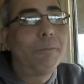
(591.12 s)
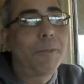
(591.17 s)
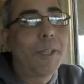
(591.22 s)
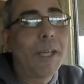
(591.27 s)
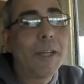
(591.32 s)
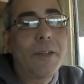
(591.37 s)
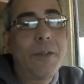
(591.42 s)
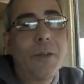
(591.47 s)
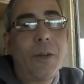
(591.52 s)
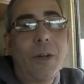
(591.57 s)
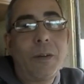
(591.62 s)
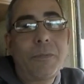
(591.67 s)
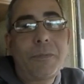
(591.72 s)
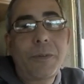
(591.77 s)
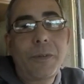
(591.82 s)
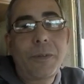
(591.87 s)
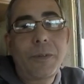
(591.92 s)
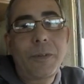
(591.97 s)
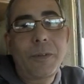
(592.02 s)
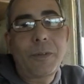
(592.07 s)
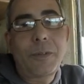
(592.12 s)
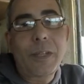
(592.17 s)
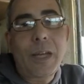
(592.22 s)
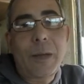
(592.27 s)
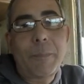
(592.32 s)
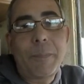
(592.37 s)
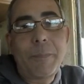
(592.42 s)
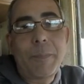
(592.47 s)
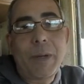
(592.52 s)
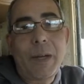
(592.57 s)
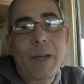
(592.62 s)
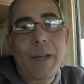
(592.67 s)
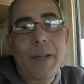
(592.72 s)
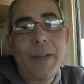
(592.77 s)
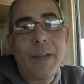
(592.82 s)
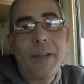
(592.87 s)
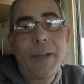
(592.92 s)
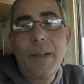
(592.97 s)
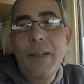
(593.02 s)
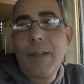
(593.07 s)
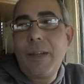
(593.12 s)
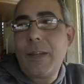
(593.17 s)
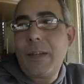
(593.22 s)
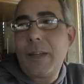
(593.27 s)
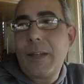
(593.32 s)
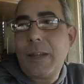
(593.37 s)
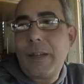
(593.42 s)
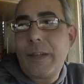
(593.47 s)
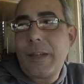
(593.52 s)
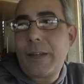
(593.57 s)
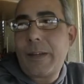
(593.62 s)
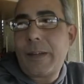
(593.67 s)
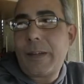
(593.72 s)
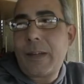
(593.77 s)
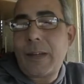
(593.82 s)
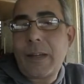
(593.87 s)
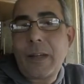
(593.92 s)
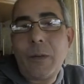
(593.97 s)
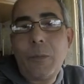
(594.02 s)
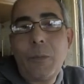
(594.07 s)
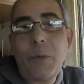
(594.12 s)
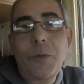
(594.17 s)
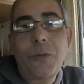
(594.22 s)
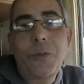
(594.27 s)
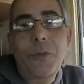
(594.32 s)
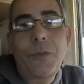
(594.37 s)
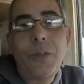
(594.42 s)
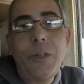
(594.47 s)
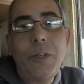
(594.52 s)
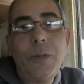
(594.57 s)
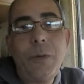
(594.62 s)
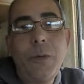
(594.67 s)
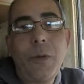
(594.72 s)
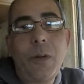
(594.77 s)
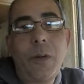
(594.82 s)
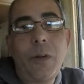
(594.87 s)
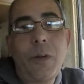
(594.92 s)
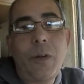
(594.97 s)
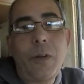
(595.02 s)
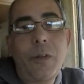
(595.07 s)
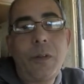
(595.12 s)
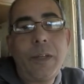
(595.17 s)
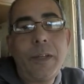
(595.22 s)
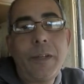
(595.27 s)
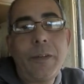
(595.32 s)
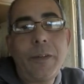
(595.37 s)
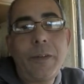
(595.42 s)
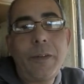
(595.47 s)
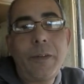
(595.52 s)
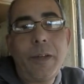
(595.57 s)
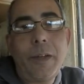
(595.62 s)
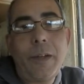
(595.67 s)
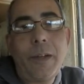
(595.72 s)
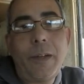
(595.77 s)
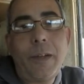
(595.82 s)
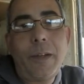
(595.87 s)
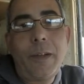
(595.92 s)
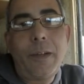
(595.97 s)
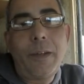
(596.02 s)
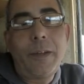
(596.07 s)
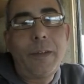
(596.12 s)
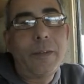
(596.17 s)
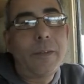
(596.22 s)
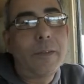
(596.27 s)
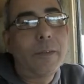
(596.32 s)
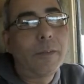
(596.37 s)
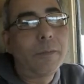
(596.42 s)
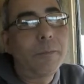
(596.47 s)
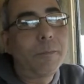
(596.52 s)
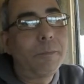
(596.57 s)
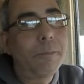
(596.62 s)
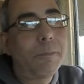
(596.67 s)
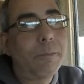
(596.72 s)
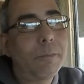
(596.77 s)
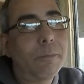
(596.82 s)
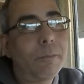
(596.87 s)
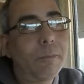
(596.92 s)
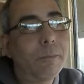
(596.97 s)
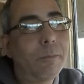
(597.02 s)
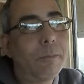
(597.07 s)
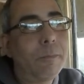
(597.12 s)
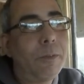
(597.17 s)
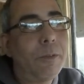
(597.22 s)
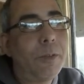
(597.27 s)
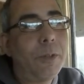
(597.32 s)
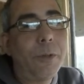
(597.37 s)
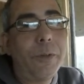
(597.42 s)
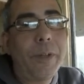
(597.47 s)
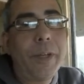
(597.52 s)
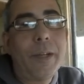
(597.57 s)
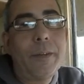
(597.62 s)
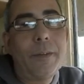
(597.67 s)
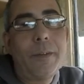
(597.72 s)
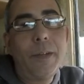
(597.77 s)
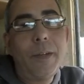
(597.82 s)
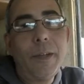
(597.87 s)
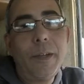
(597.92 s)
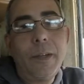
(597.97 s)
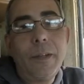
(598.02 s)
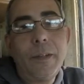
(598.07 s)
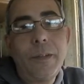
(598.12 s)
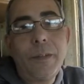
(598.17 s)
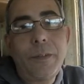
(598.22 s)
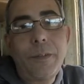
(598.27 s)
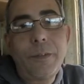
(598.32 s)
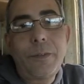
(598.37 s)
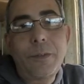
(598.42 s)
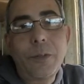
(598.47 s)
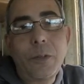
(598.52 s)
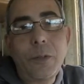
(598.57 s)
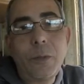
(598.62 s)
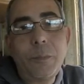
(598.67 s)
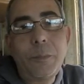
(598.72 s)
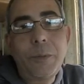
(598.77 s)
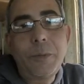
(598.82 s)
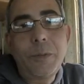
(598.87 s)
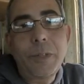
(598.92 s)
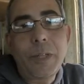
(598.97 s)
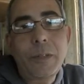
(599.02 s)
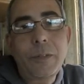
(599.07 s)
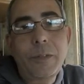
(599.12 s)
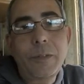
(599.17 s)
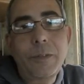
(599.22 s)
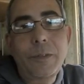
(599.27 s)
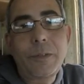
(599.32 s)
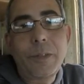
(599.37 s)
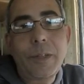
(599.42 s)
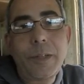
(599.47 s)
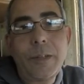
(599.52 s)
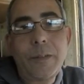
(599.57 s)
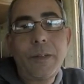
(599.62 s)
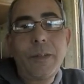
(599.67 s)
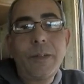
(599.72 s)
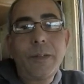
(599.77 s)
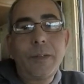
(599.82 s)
Thank you all for stopping by, and I will see you all later. And until then, this is Solo Boondocker saying,